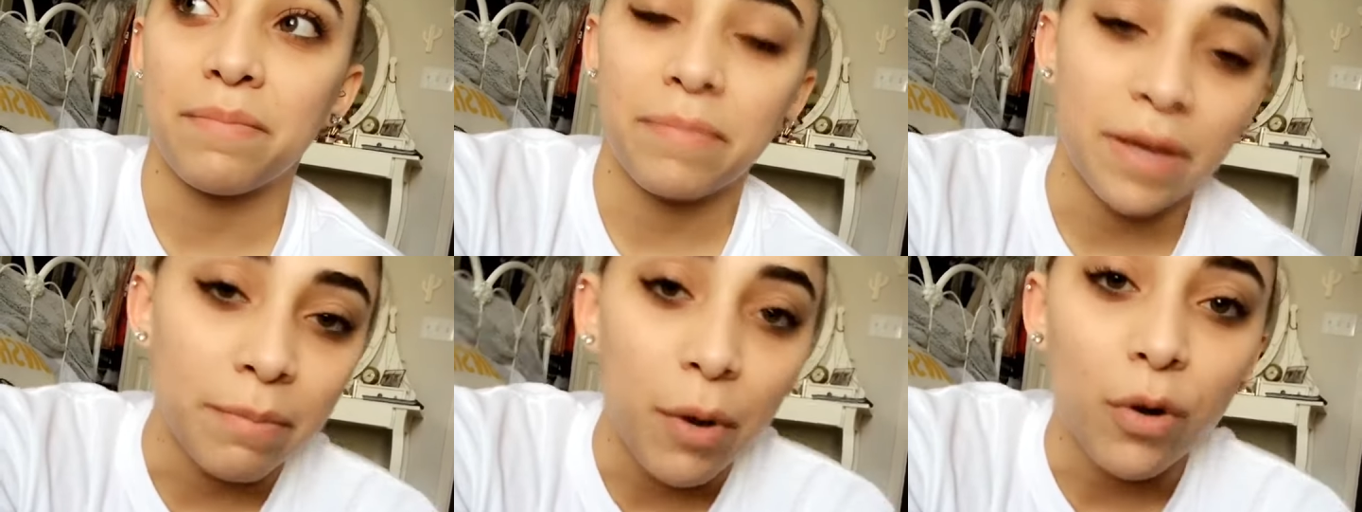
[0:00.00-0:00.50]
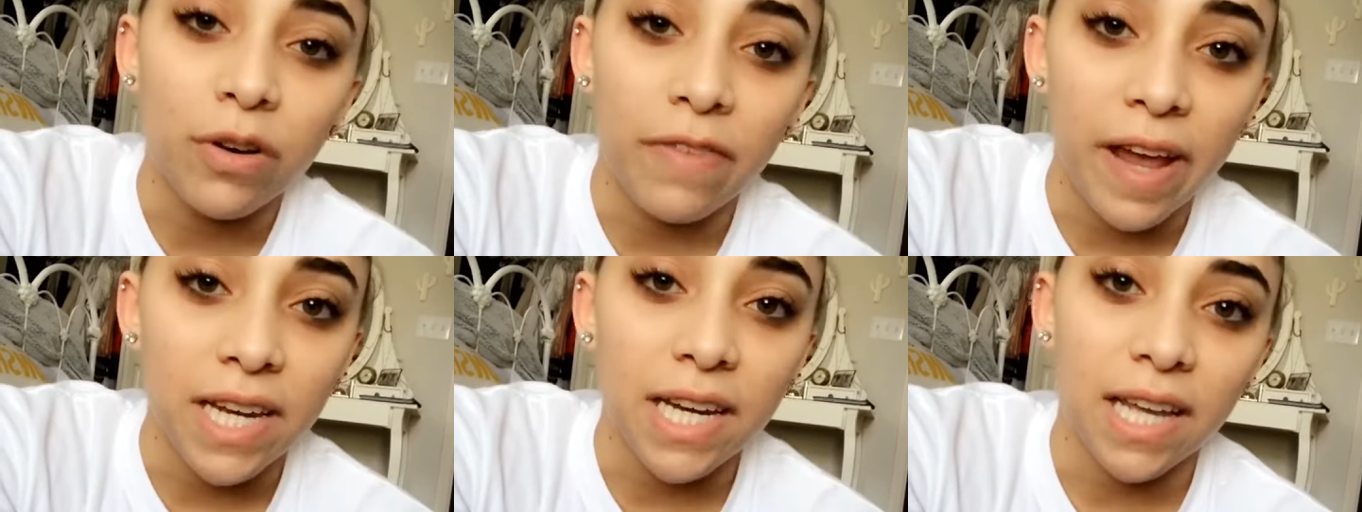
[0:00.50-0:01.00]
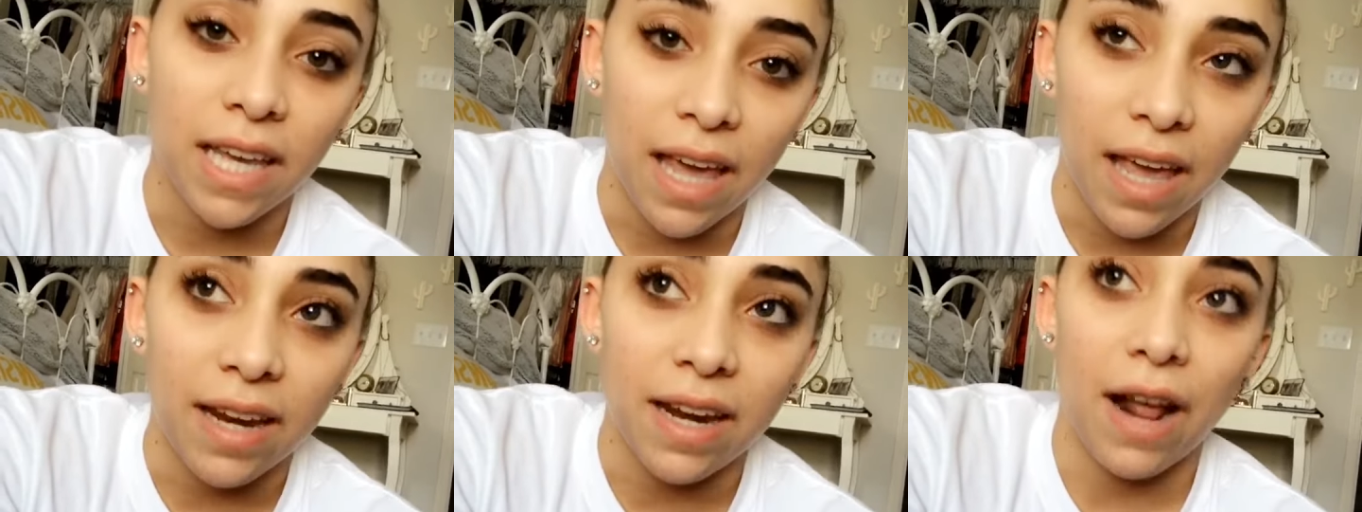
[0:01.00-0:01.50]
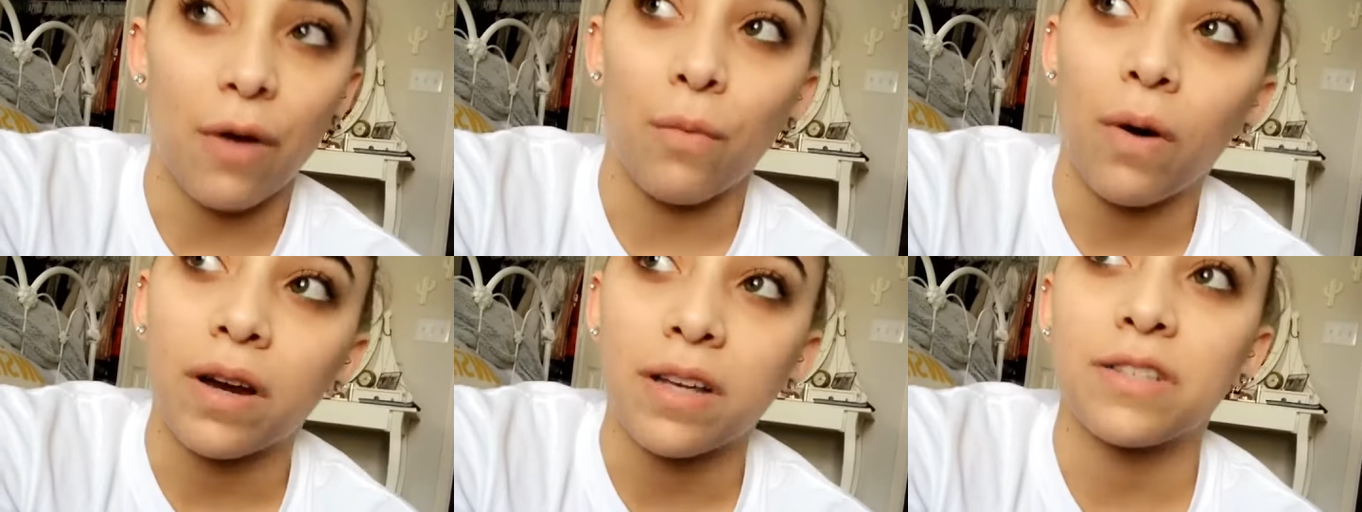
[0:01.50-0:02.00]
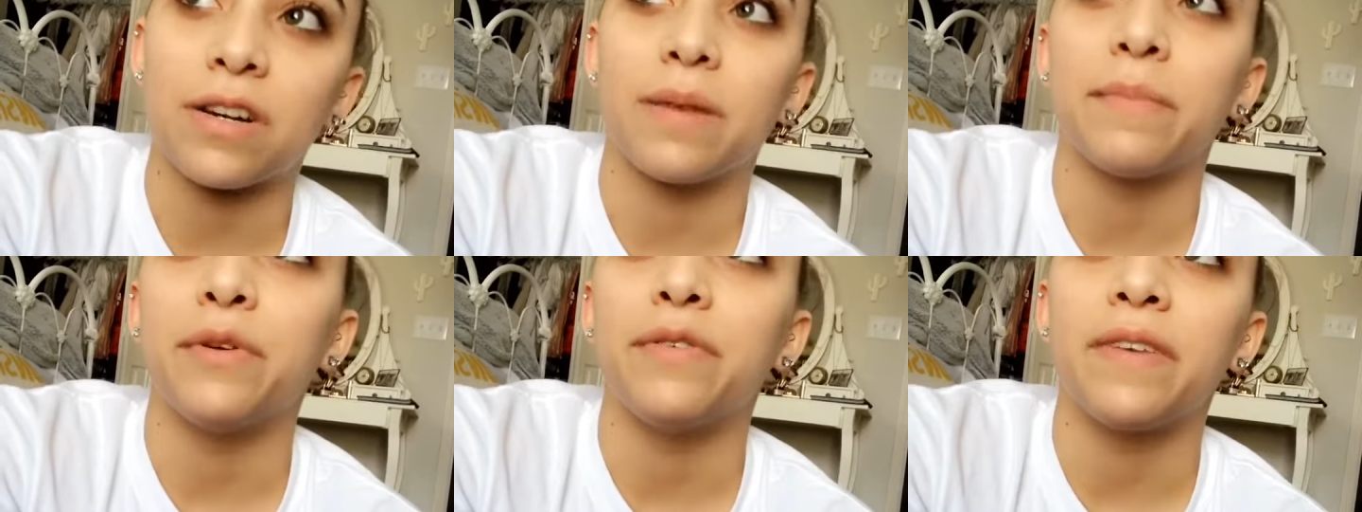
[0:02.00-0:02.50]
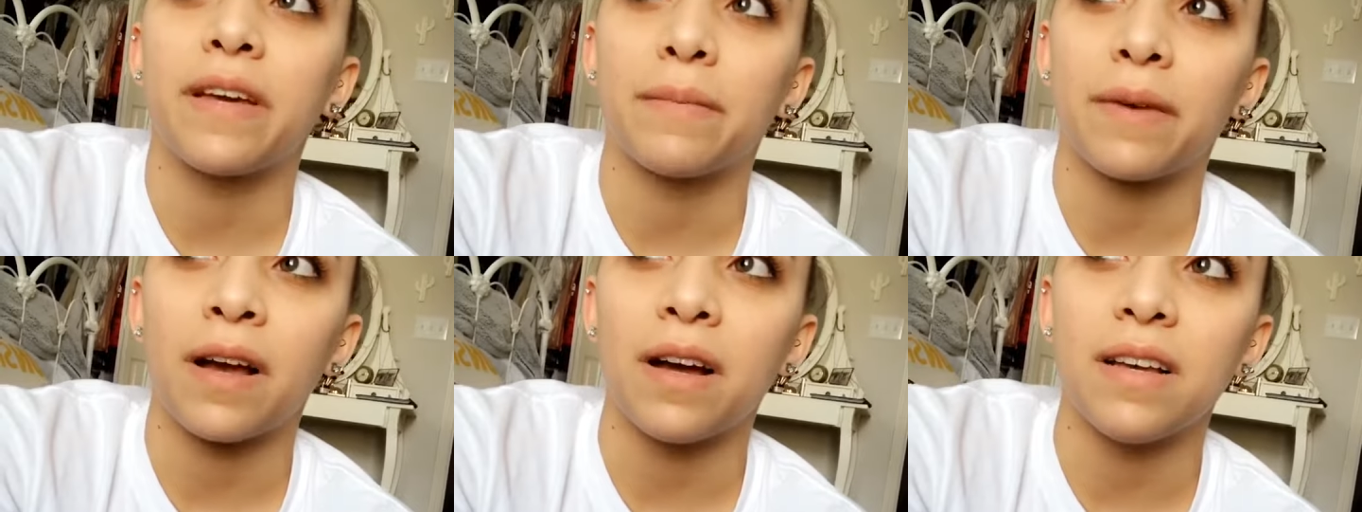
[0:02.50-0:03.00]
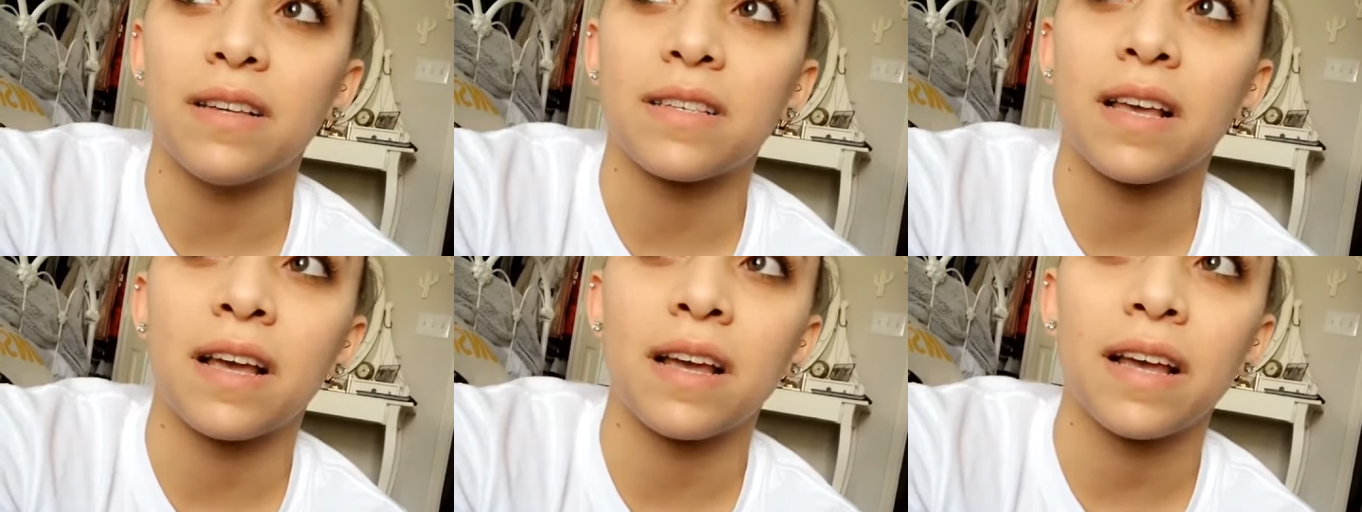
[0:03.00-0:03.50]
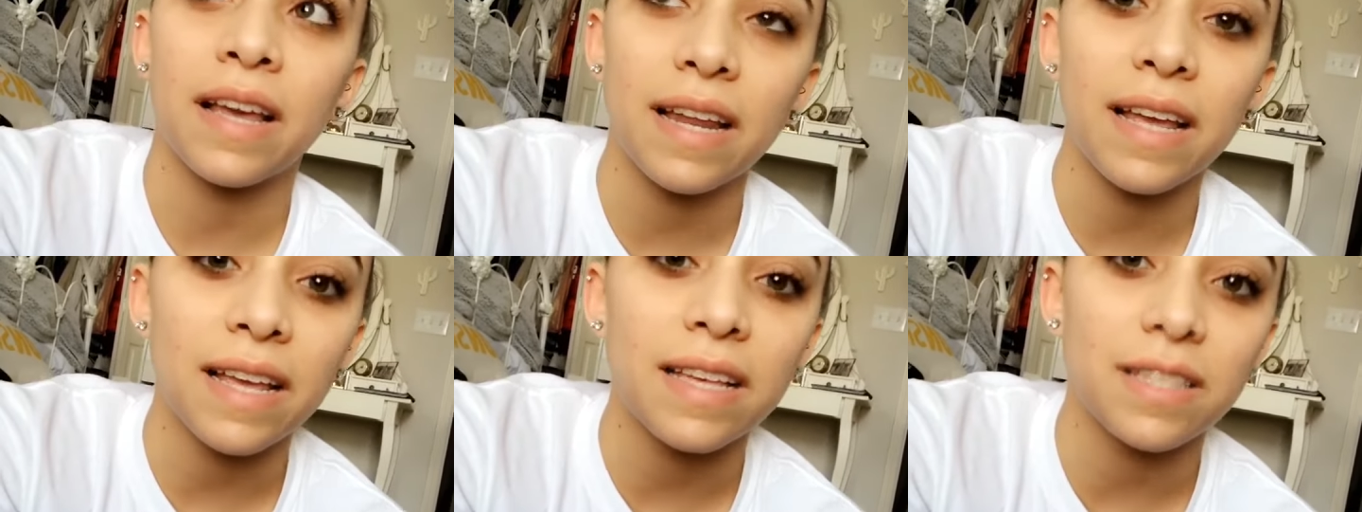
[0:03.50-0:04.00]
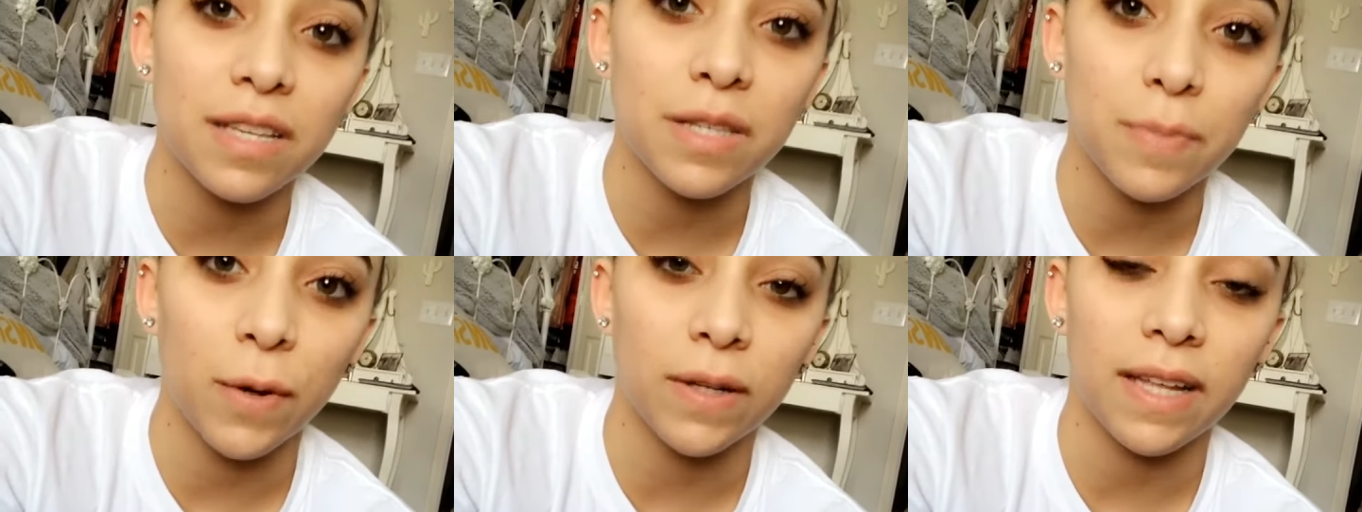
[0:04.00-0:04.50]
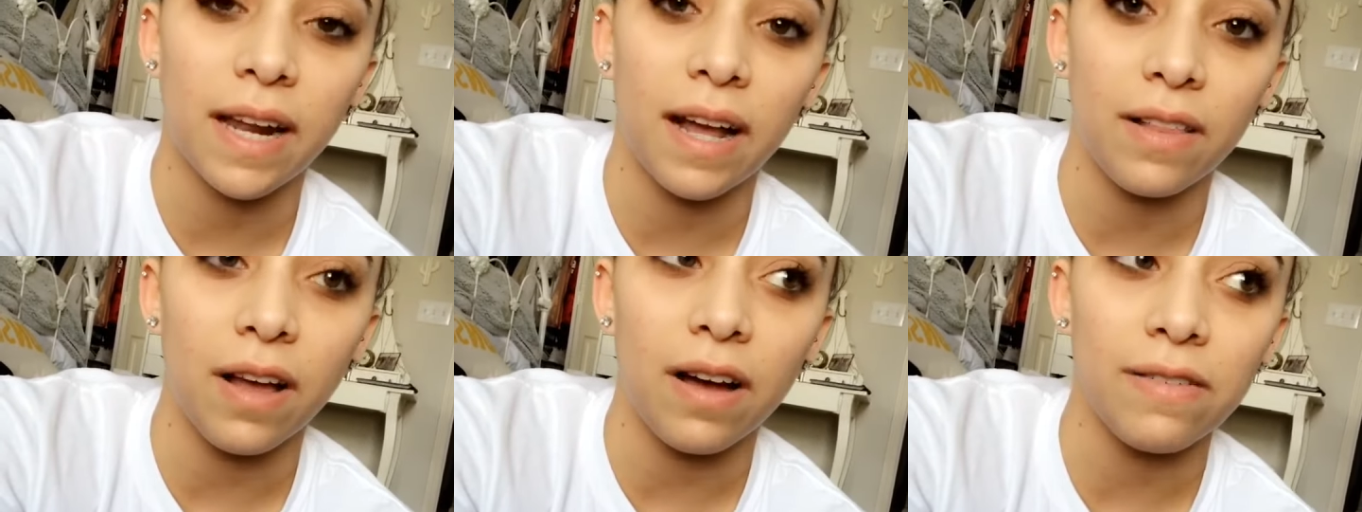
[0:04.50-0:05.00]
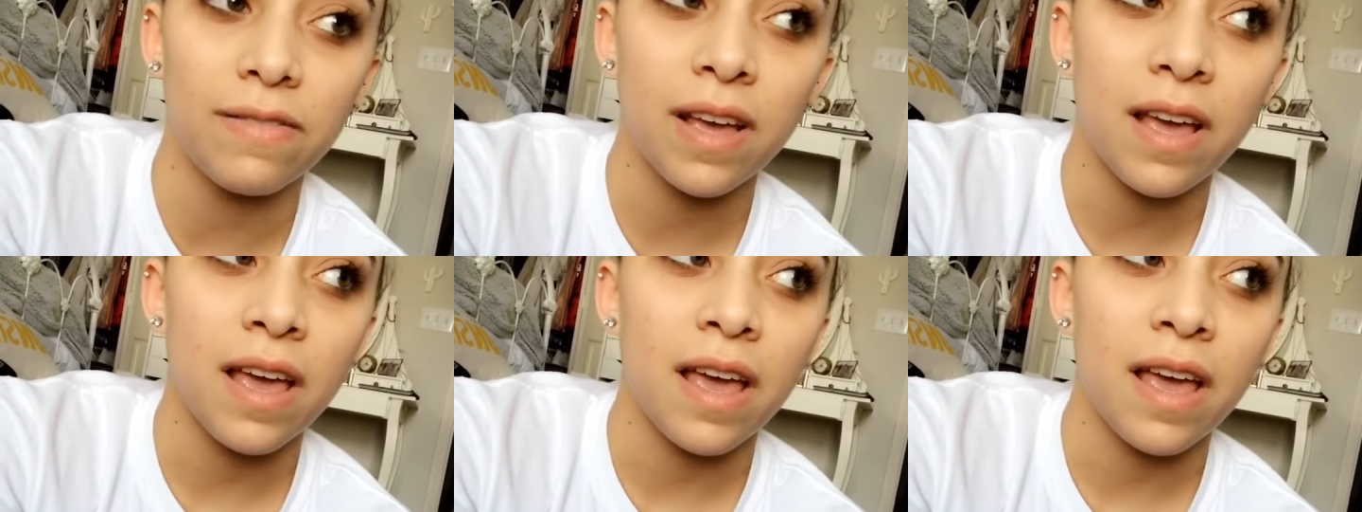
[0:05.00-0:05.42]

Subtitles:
be motivated again, and I want to start moving because it is the sport that I love.